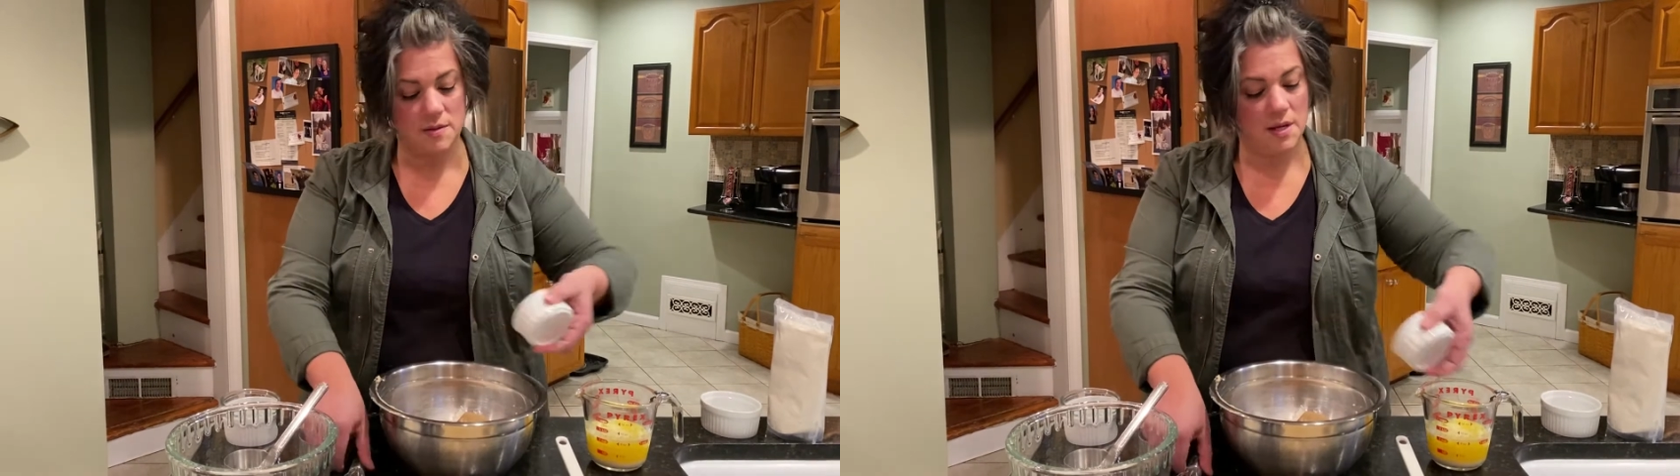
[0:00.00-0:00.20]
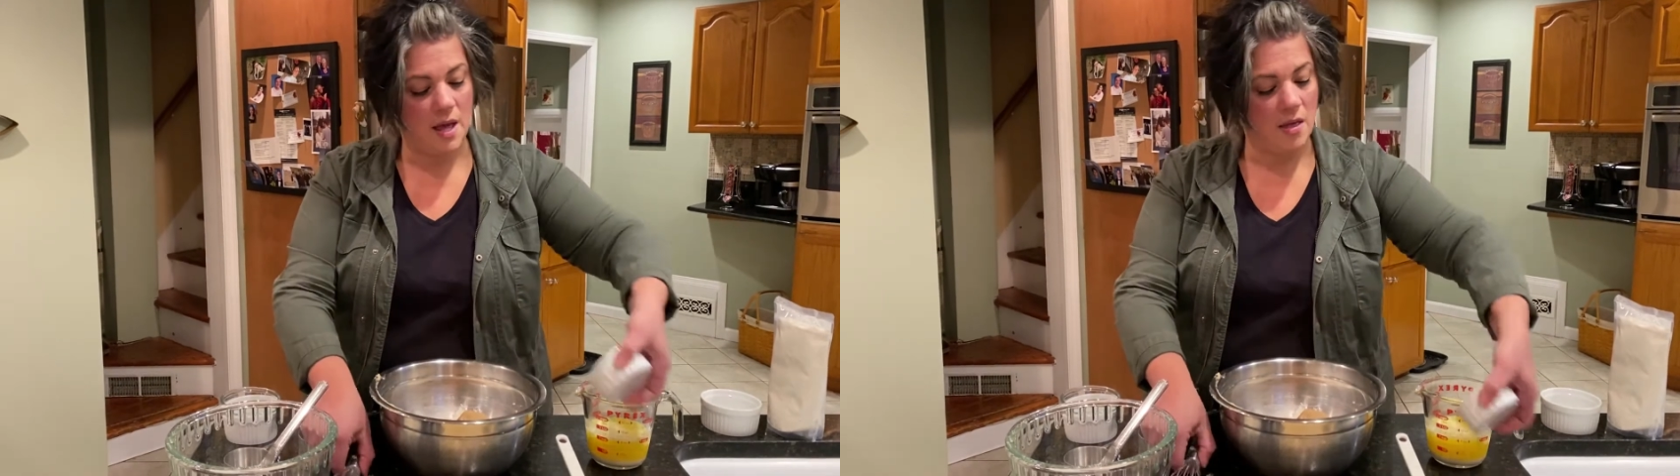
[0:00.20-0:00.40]

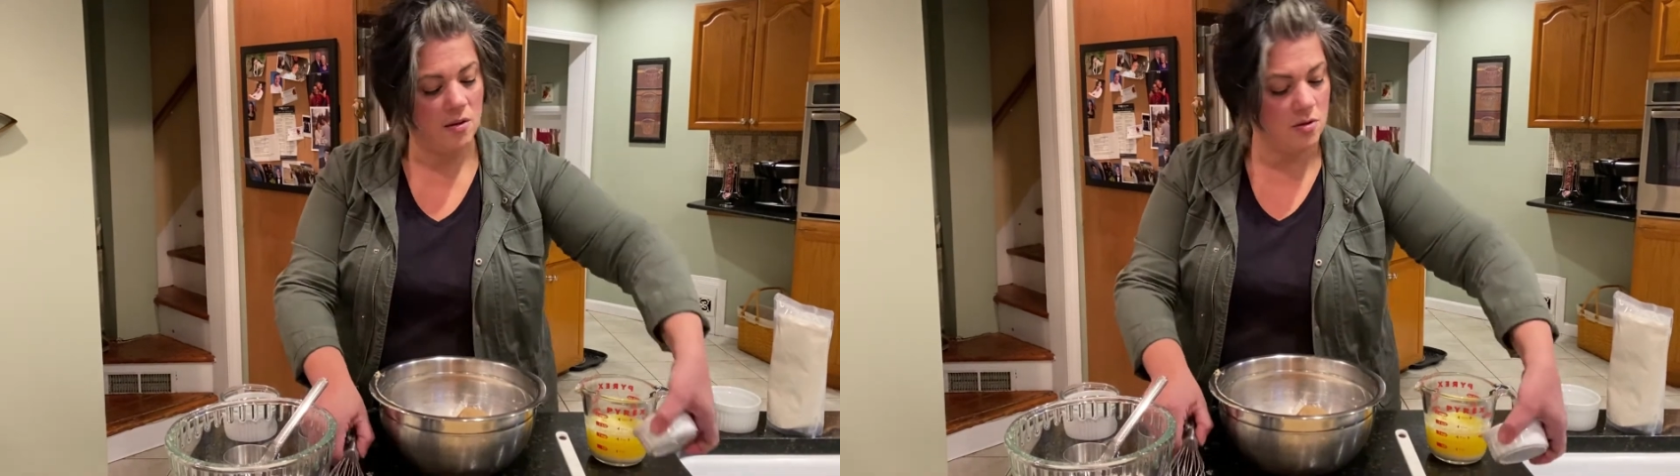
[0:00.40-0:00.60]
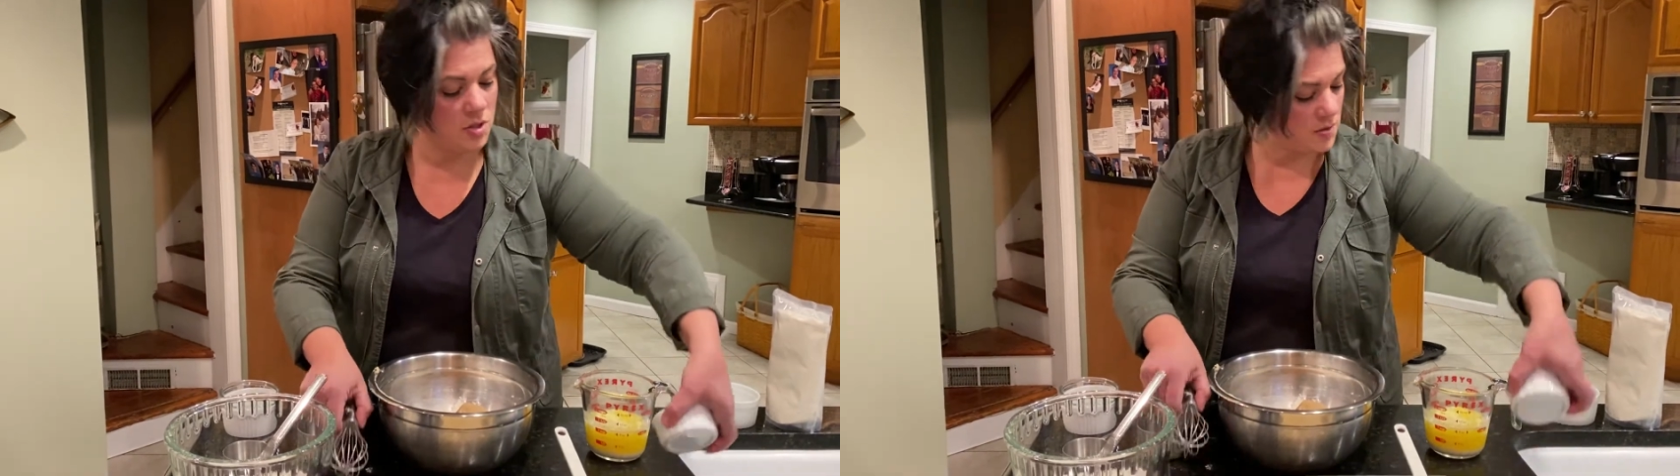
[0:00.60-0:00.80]

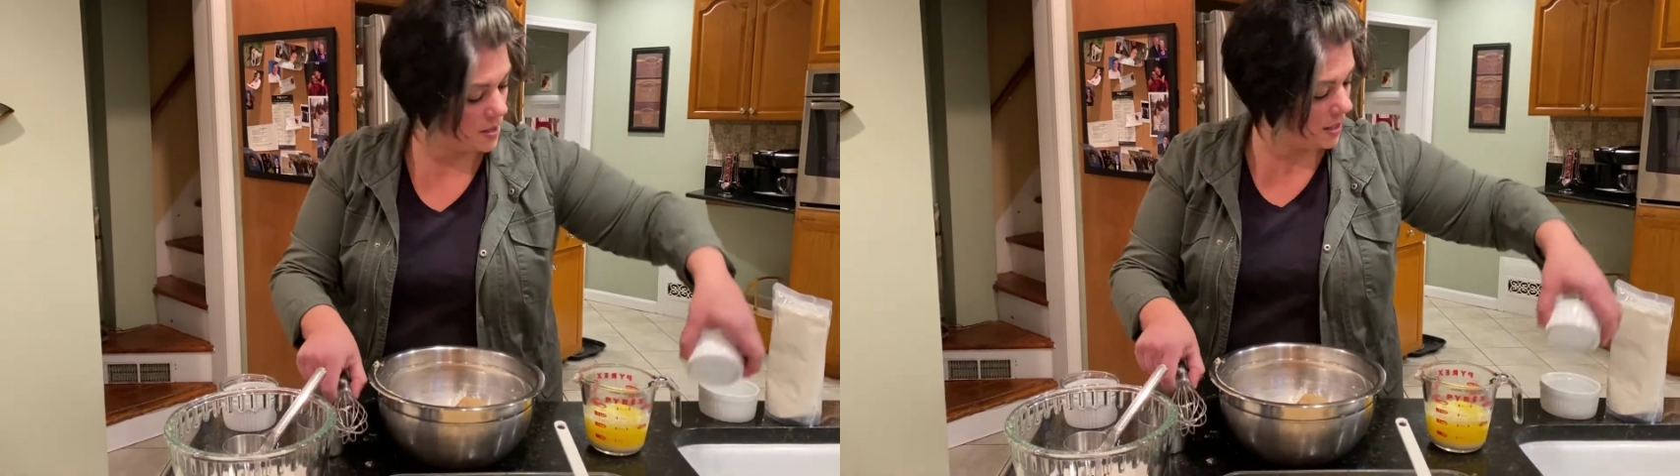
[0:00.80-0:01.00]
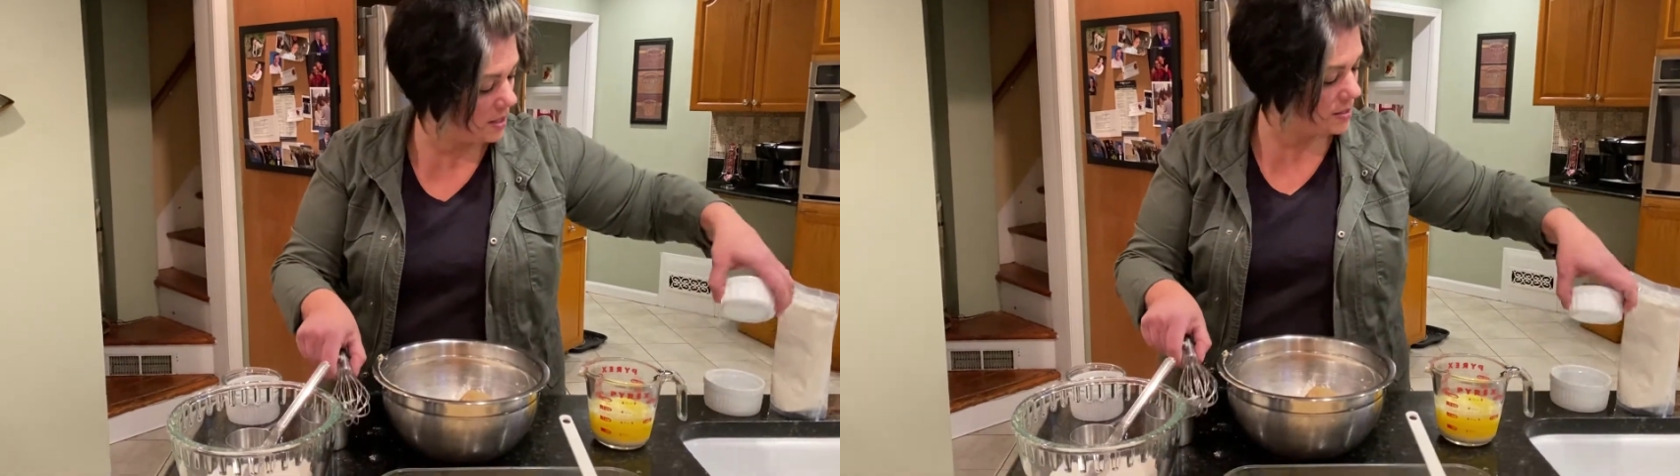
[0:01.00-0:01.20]
together just
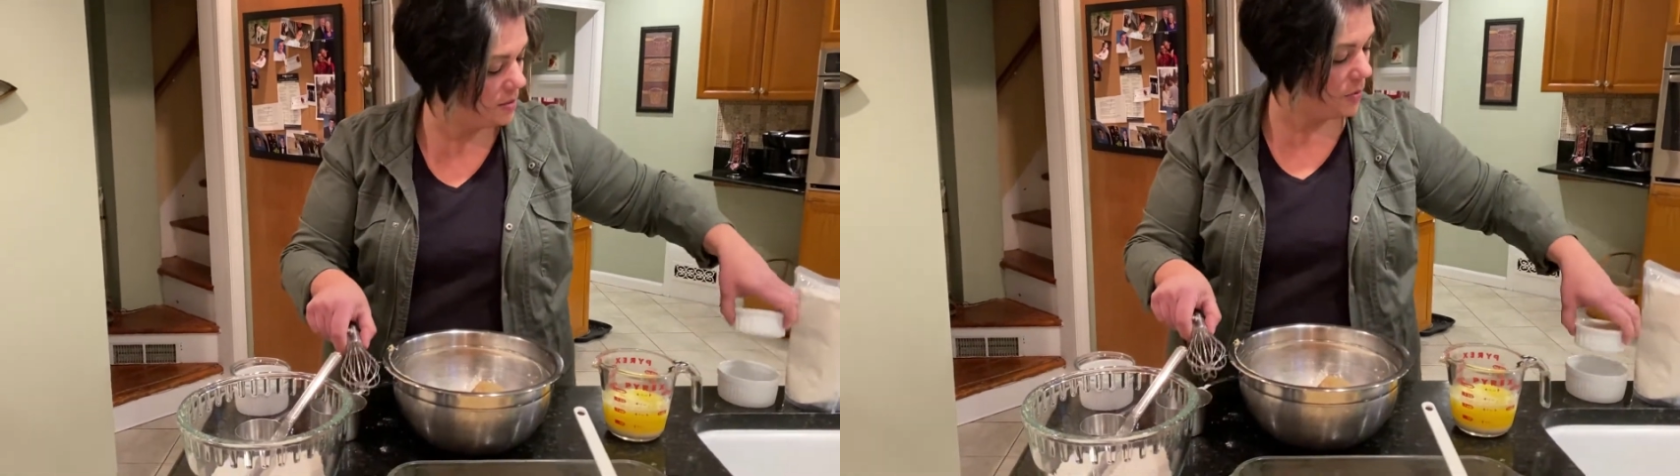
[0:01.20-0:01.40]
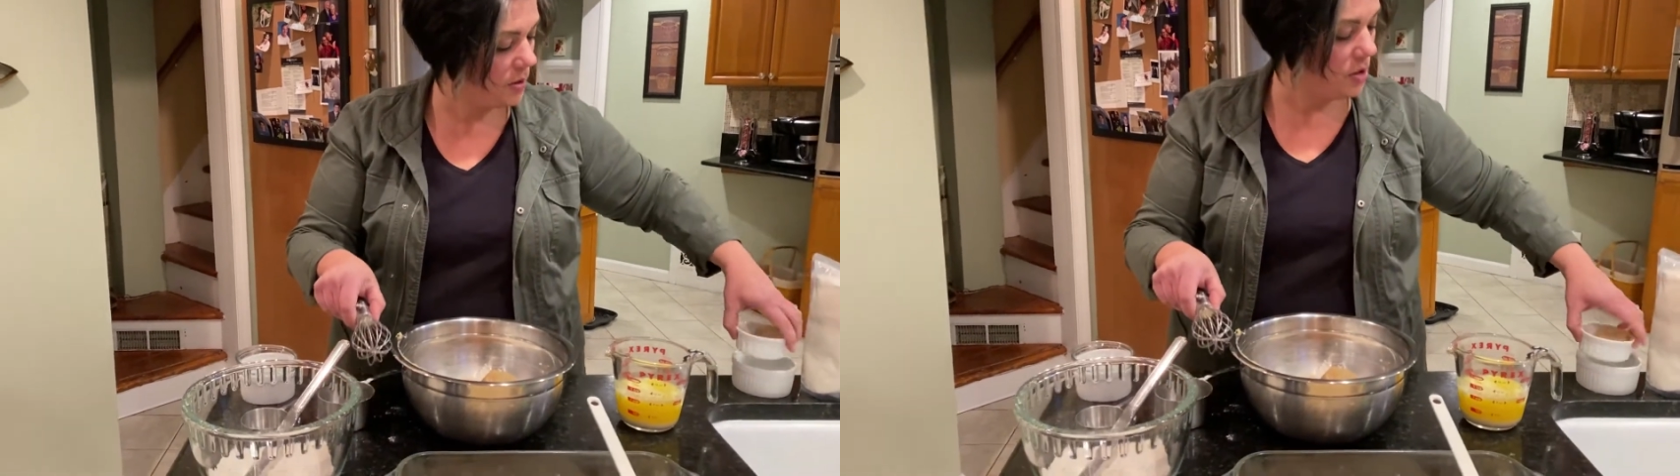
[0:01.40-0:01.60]
like I
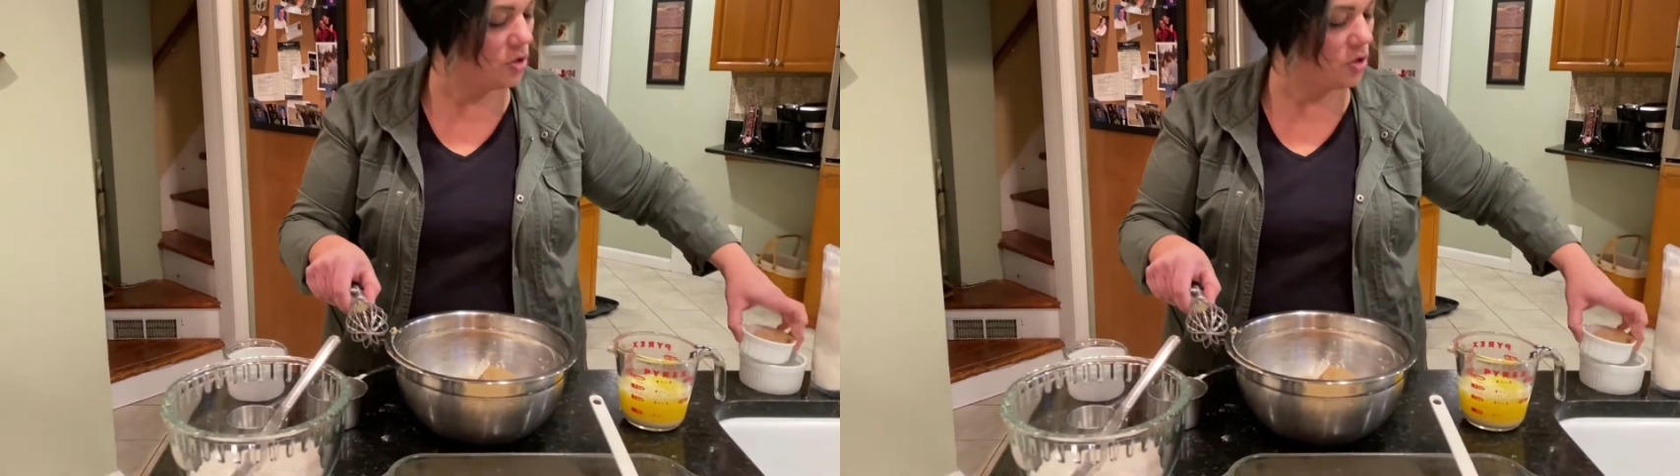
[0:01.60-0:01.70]
did with the